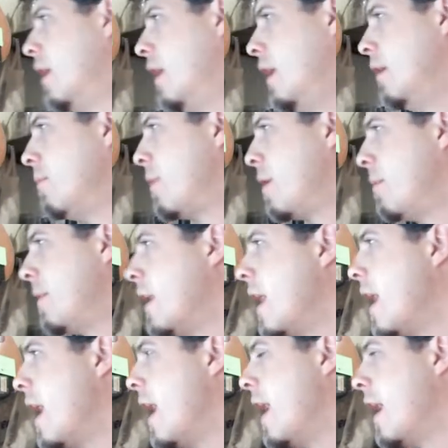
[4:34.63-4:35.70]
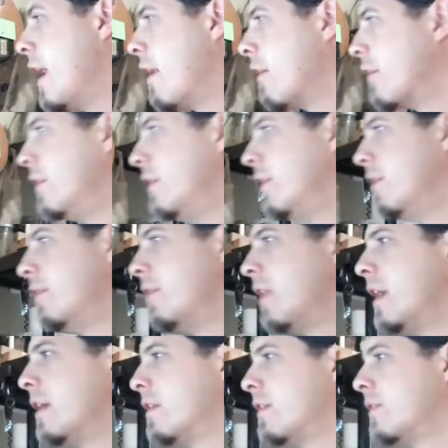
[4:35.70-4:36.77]
And maybe an egg or two.
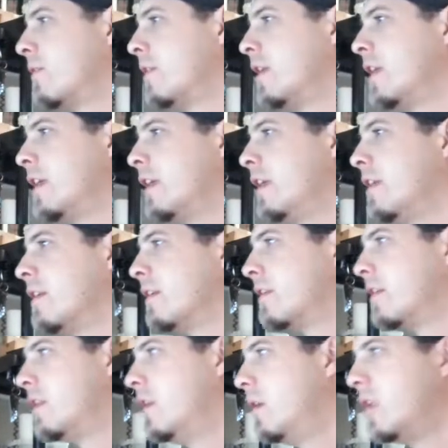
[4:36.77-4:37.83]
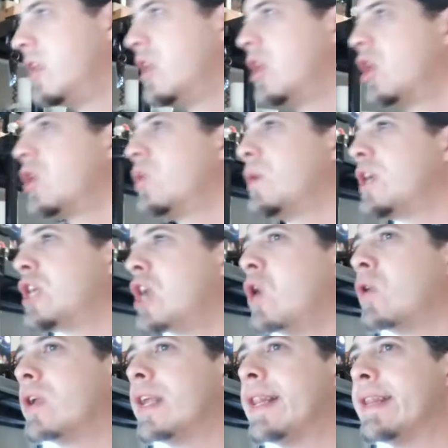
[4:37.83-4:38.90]
Like, that's ridiculous.
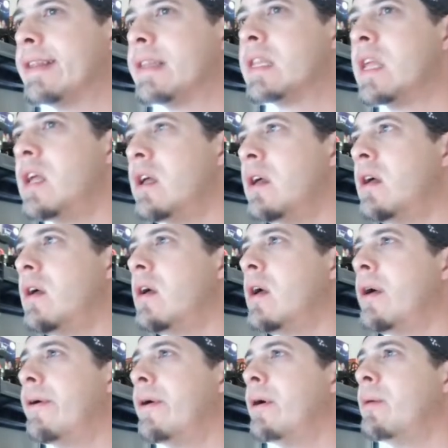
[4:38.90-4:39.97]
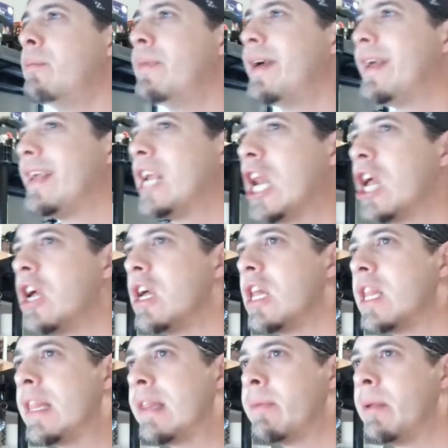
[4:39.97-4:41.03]
Redonkulous. But, you know,
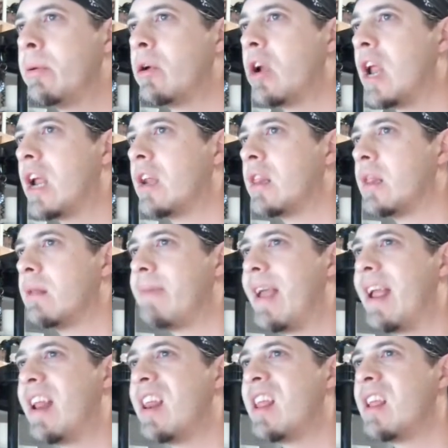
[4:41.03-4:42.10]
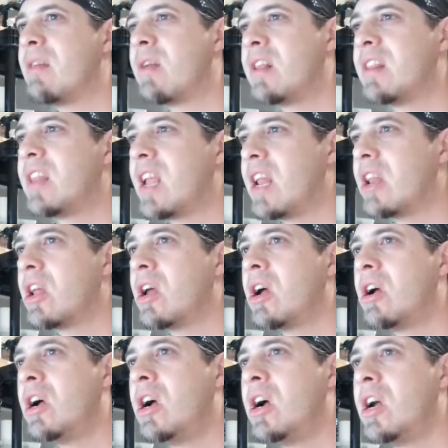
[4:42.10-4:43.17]
some people are actually banning
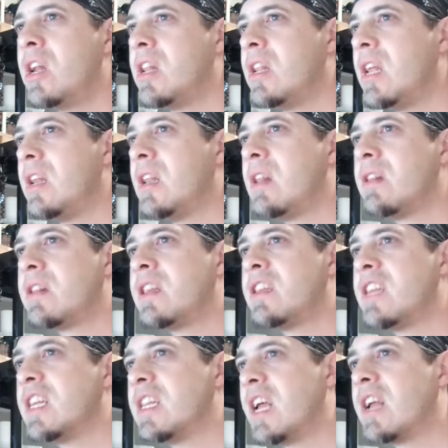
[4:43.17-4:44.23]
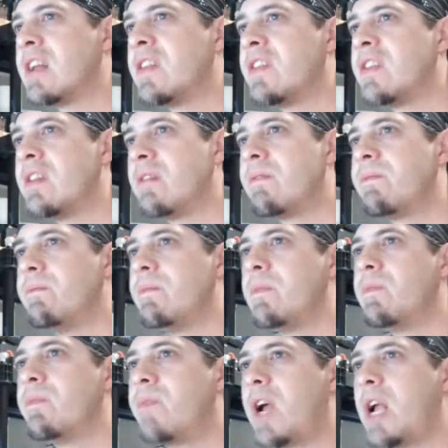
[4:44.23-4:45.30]
Monsanto and other things like that because they're
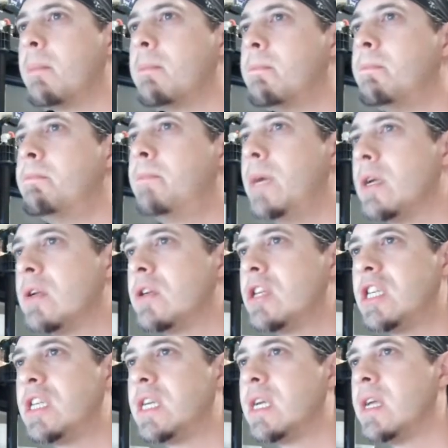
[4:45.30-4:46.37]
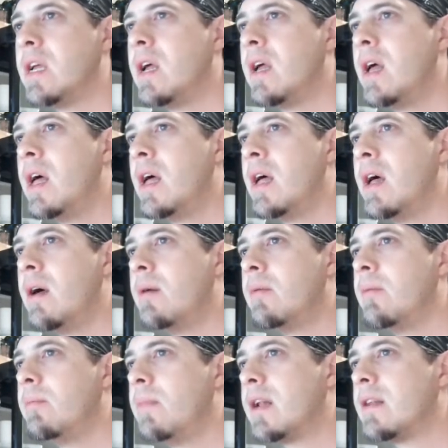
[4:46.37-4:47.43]
fucking bullshit.
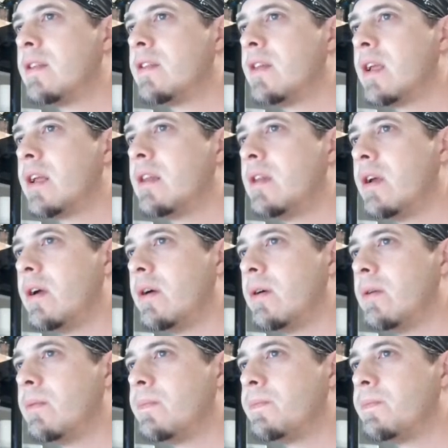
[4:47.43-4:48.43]
Monsanto.